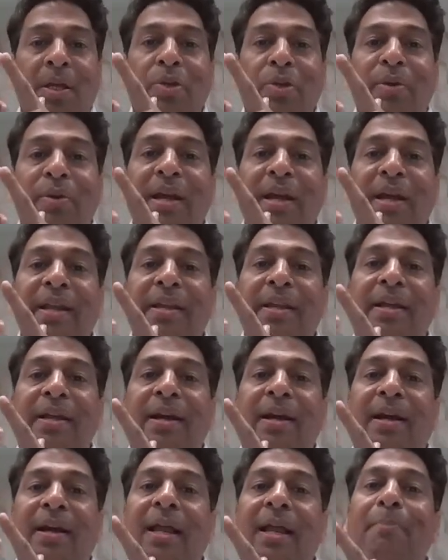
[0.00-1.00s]
You can
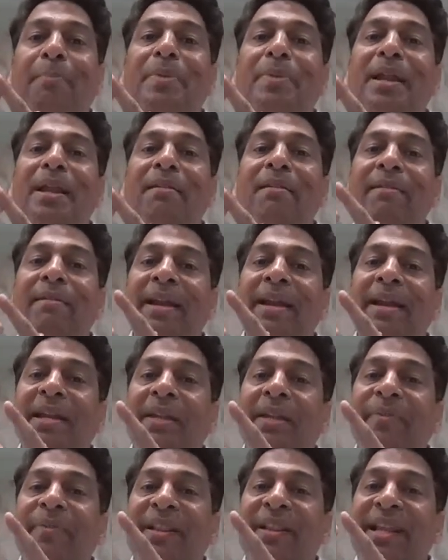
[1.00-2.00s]
club nil
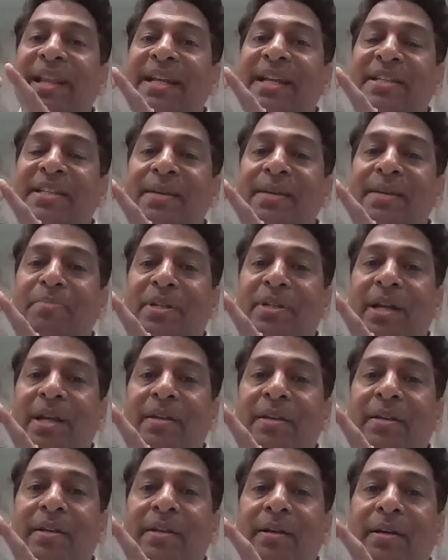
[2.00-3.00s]
rated with
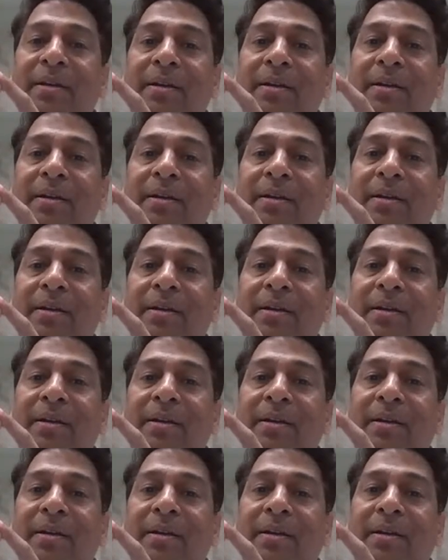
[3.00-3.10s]
exempted,